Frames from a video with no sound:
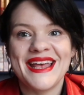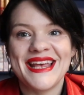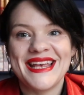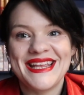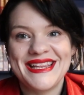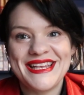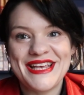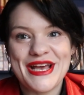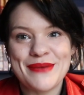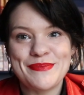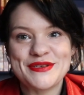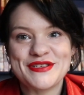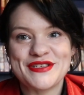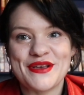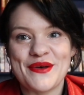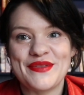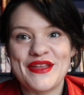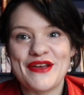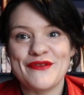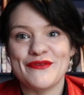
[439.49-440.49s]
In the
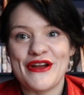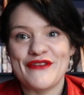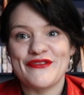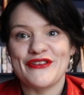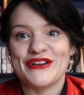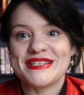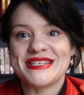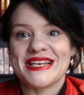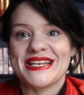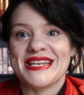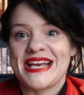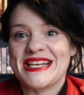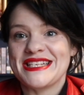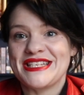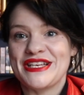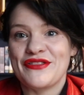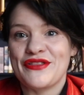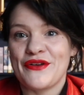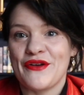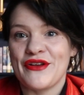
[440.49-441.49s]
episode, they reference a
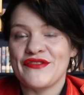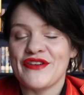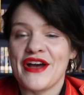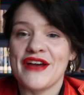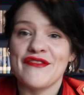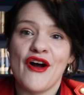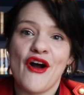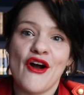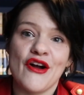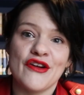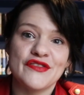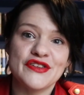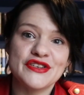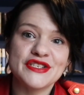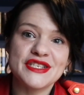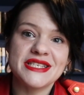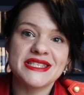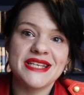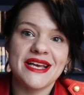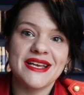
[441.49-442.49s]
1935
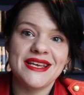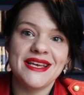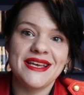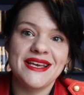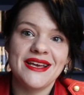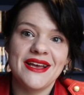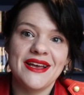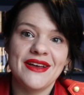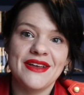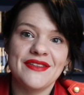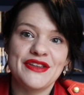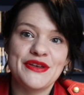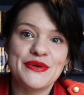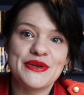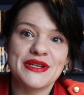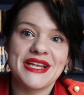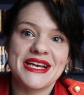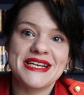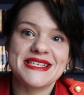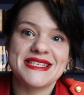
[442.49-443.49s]
Harvard study
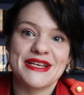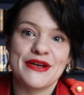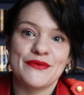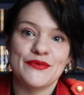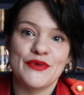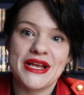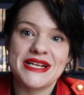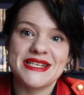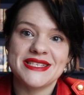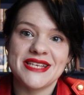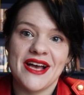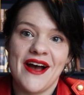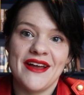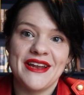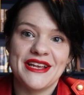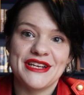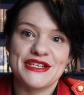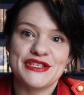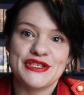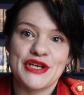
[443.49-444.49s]
utilizing a red
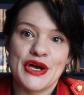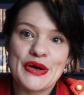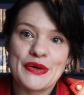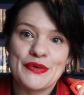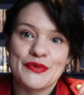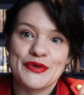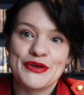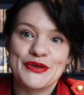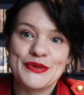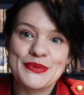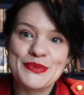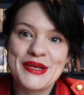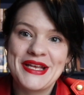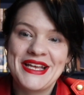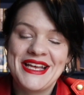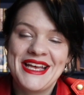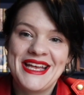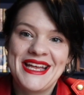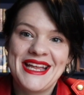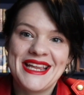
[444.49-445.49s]
dot in a dark room
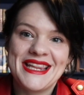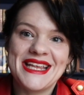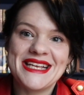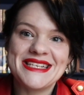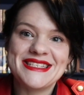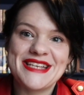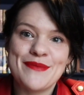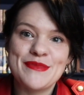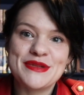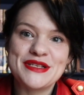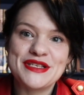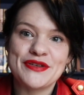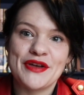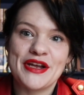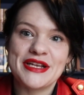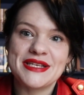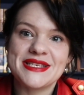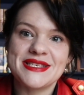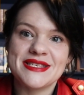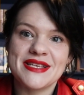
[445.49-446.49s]
that
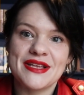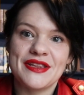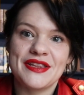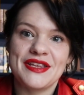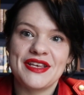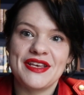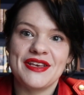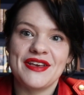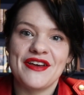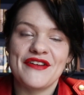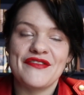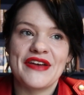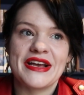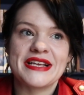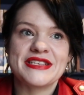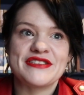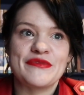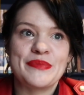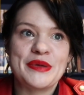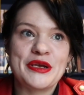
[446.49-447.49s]
demonstrates the
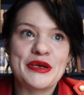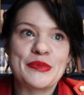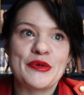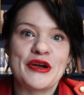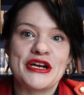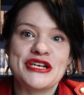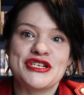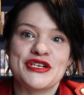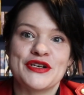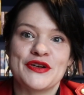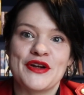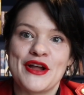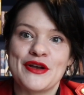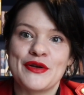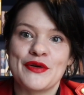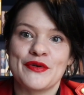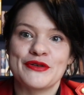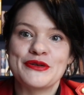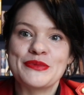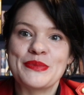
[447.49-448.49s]
effects of peer pressure
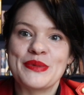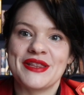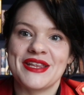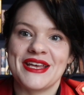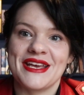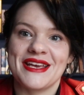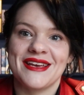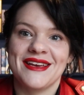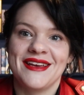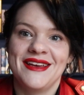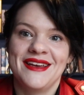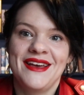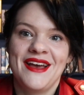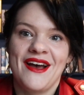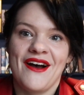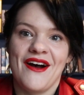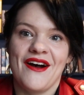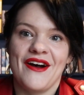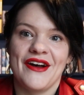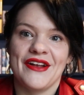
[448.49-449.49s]
and groupthink
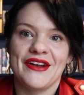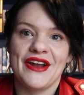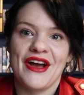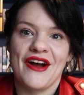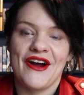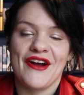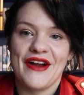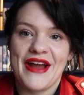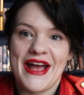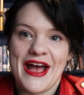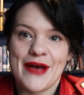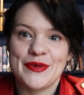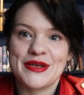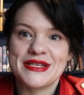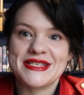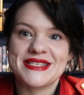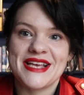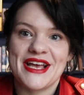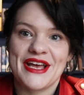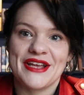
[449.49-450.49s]
on our
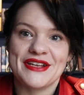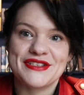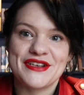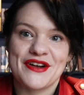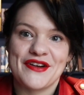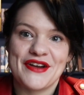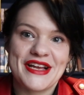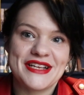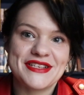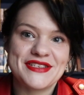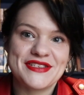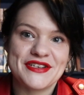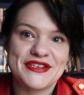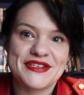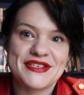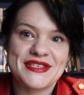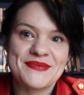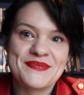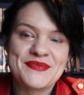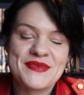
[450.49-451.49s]
habits and our
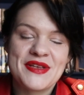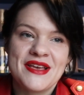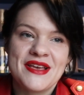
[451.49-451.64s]
answers.